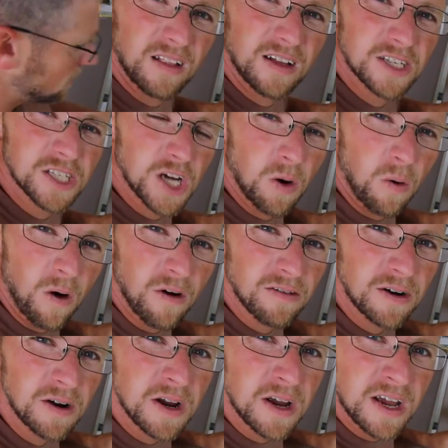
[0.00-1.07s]
Let's go
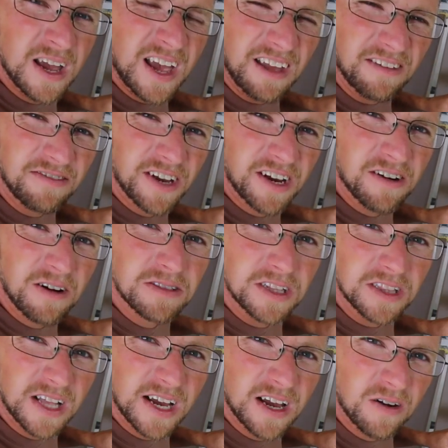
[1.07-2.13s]
over and figure out the
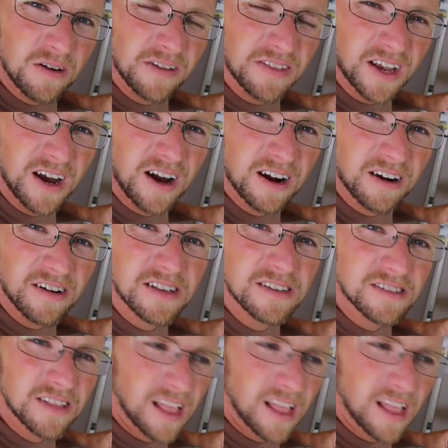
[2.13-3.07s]
layout on the concrete